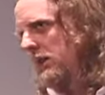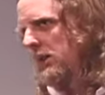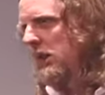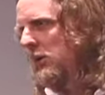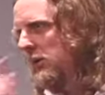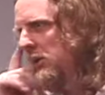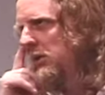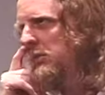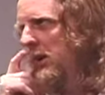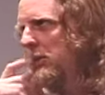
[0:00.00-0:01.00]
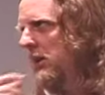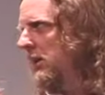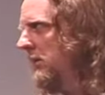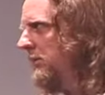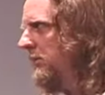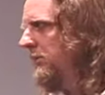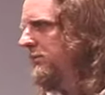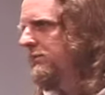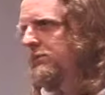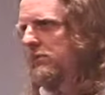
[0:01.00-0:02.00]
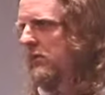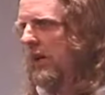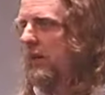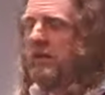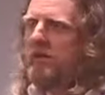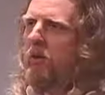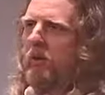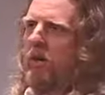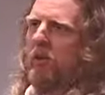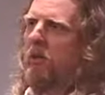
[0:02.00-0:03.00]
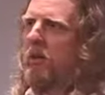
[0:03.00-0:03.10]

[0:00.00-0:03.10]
you know, to, to be able to, it, it's now or never.